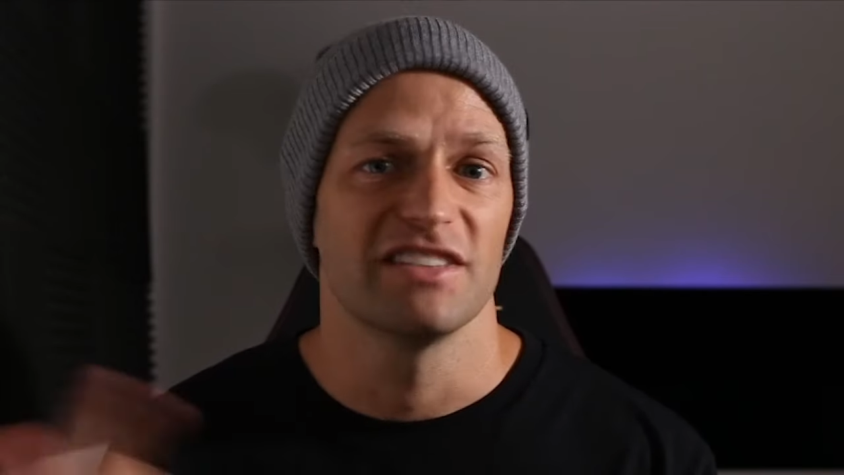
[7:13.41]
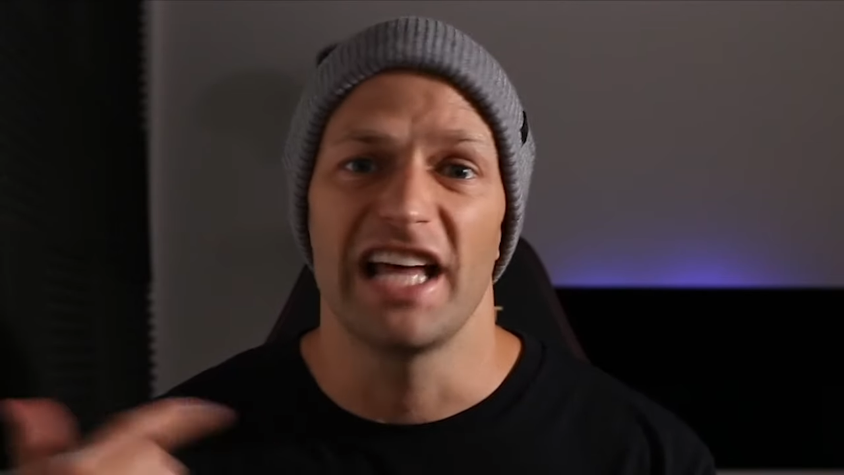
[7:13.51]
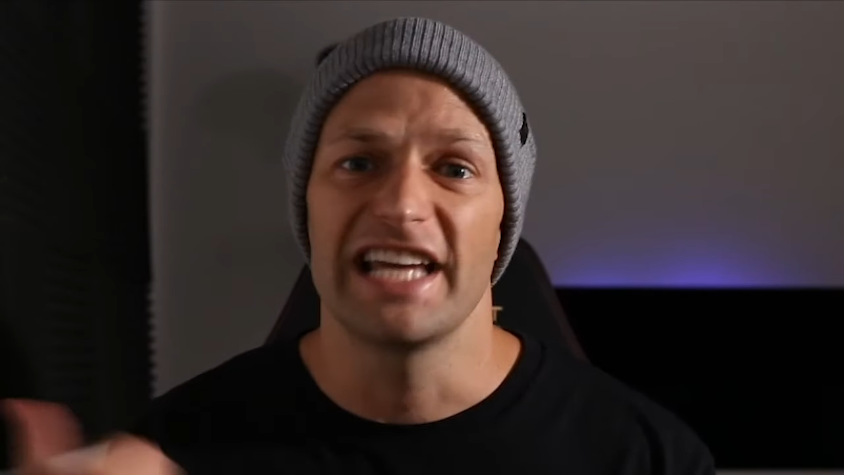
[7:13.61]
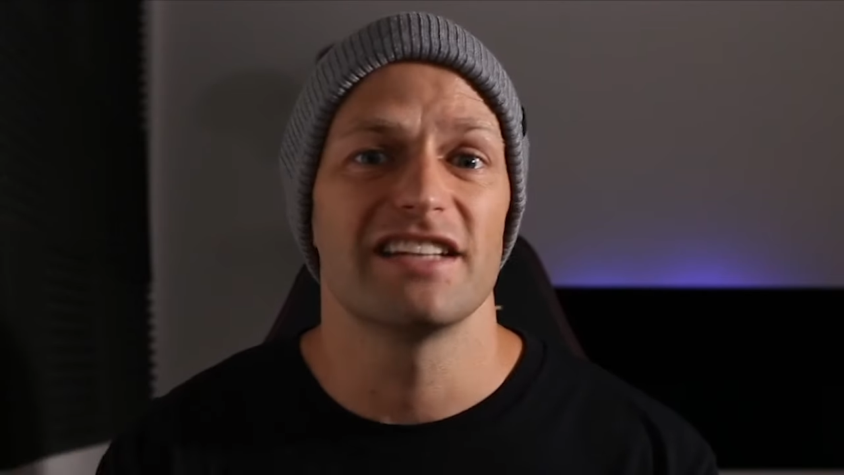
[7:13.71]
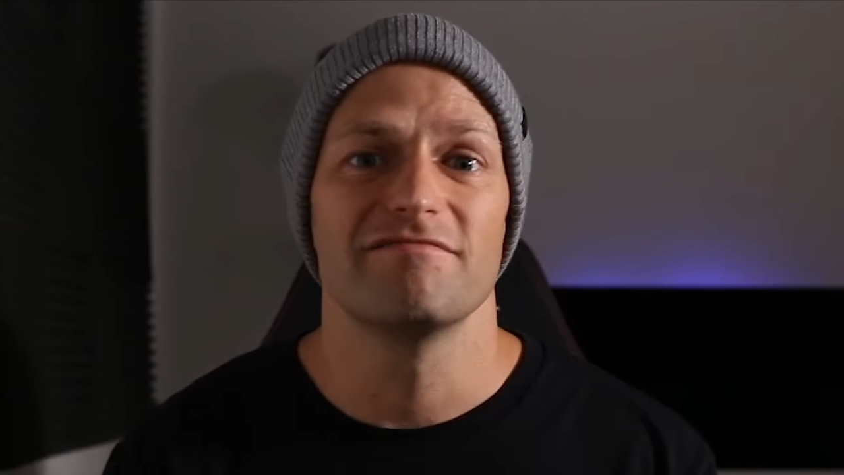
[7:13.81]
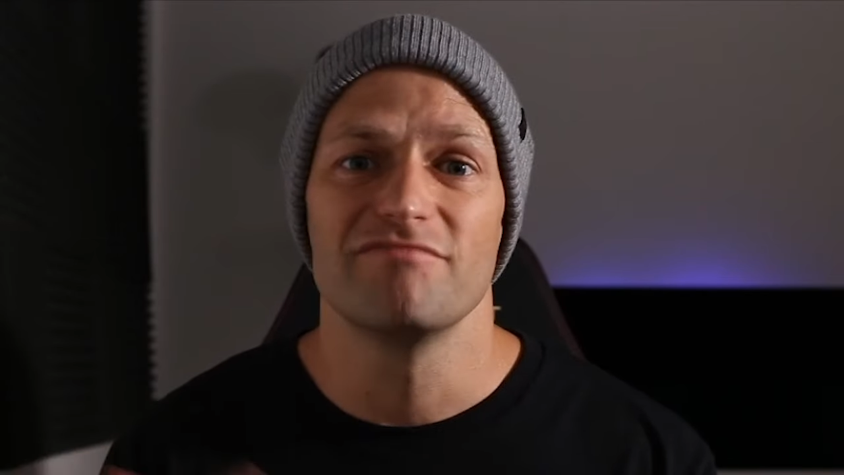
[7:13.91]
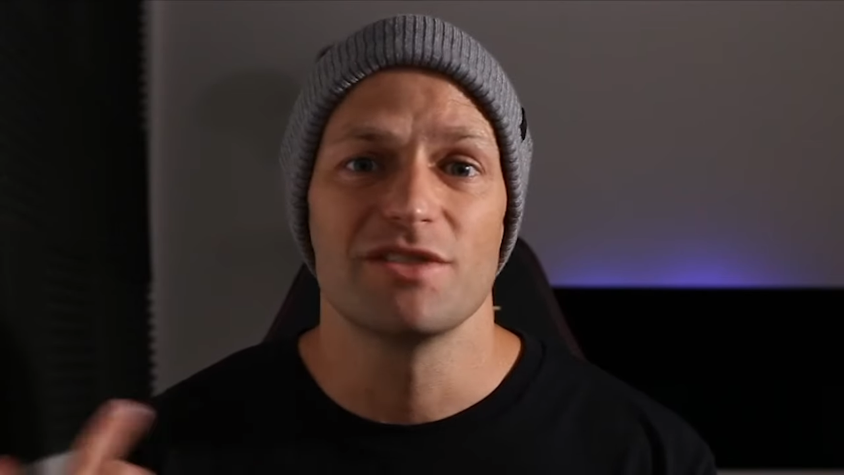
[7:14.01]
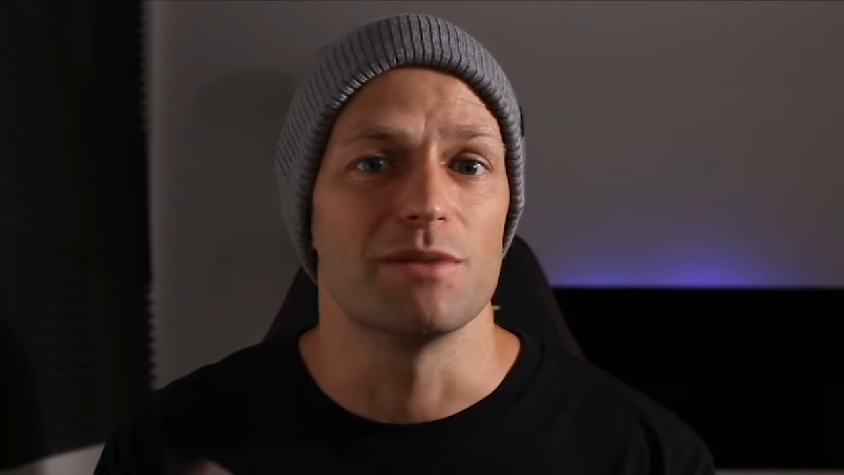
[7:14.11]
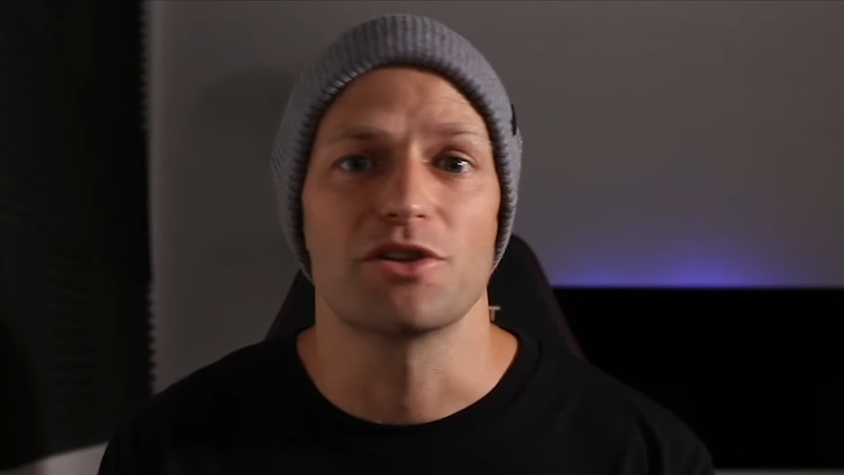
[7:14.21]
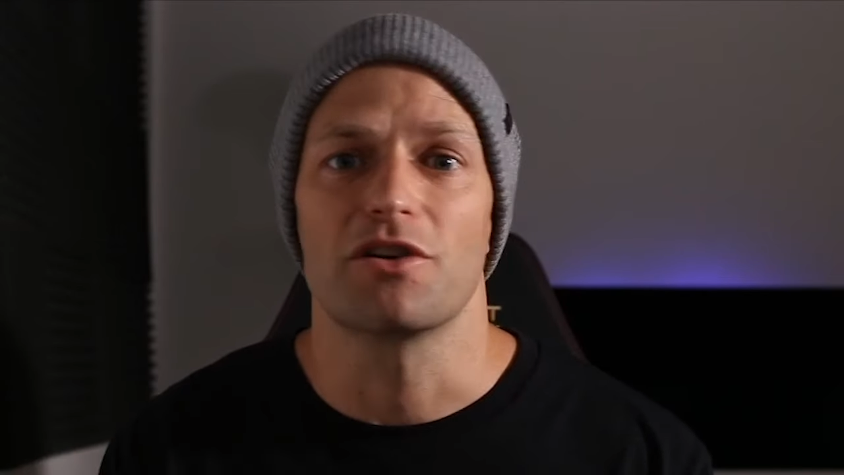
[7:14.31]
like it,
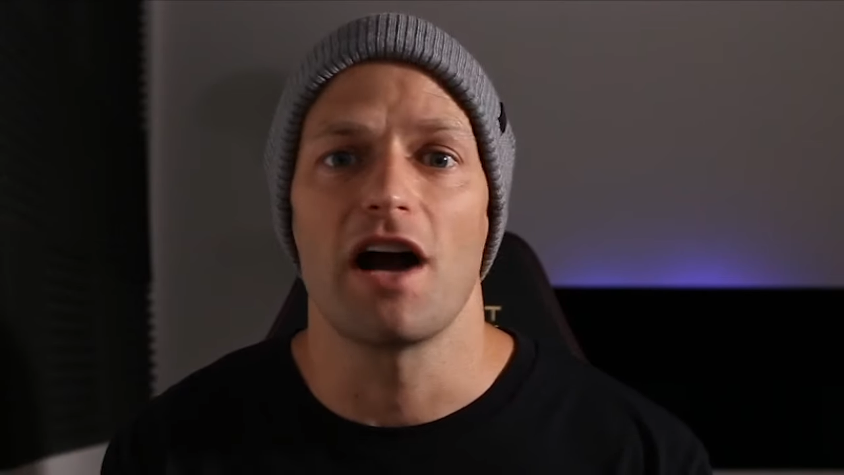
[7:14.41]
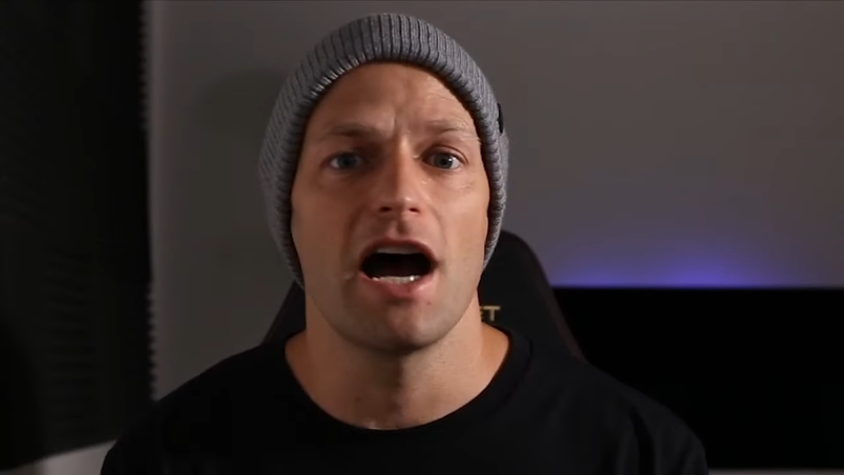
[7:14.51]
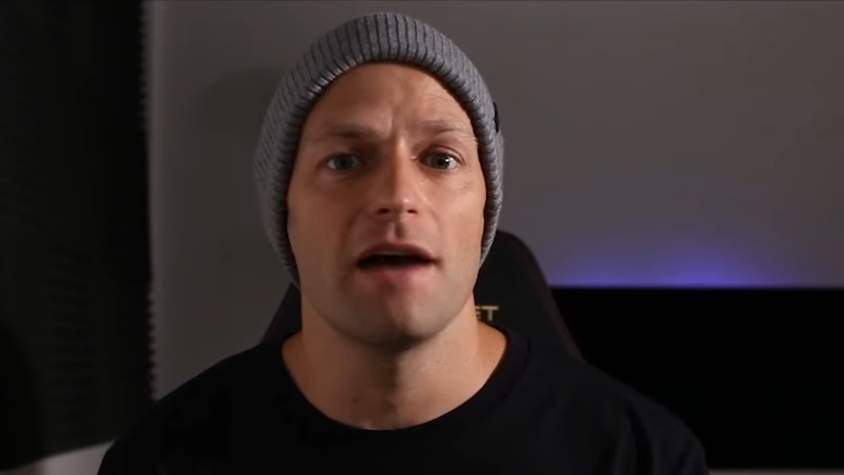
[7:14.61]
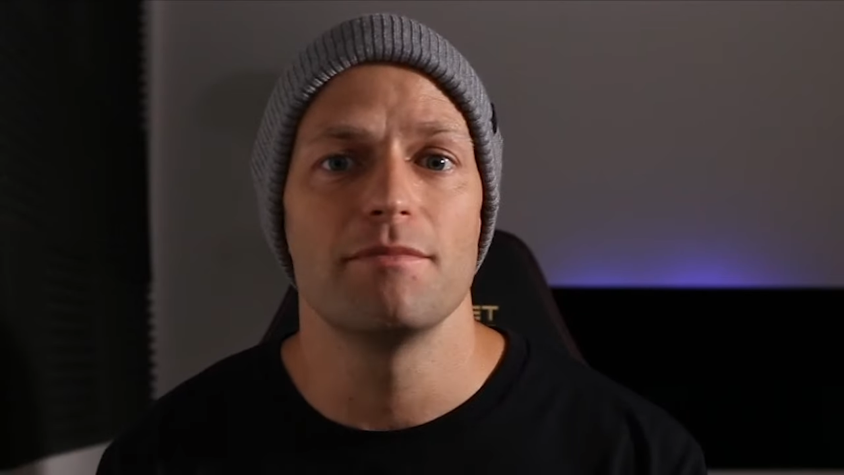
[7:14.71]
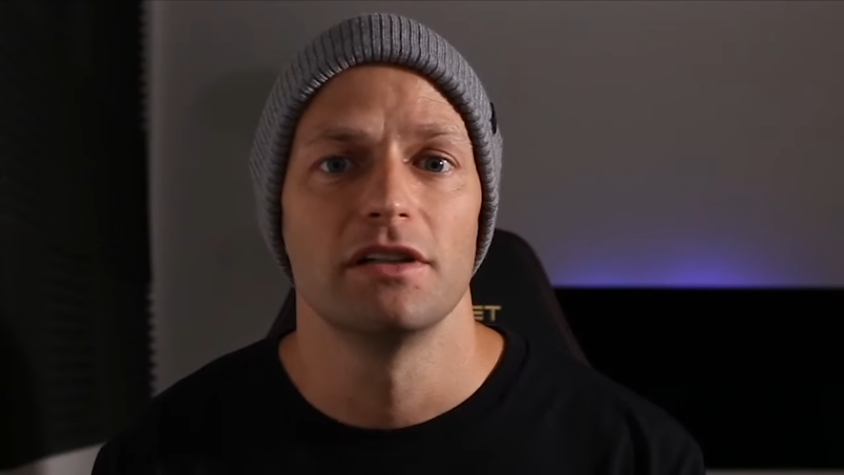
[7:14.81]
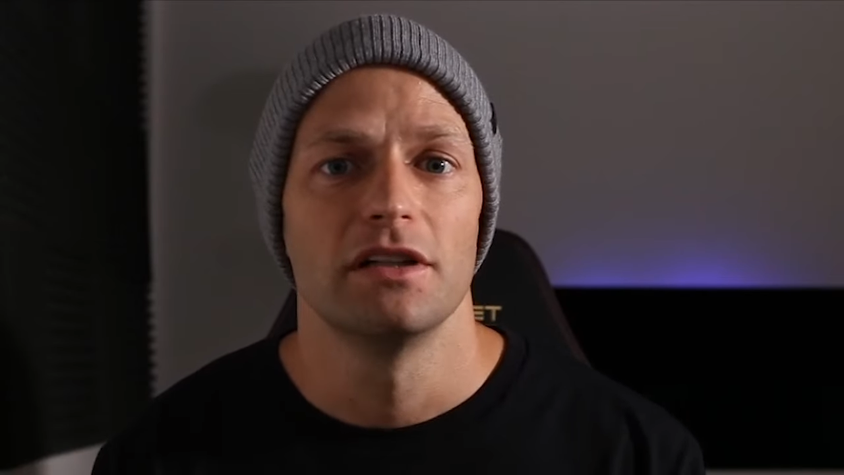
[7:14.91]
subscribe.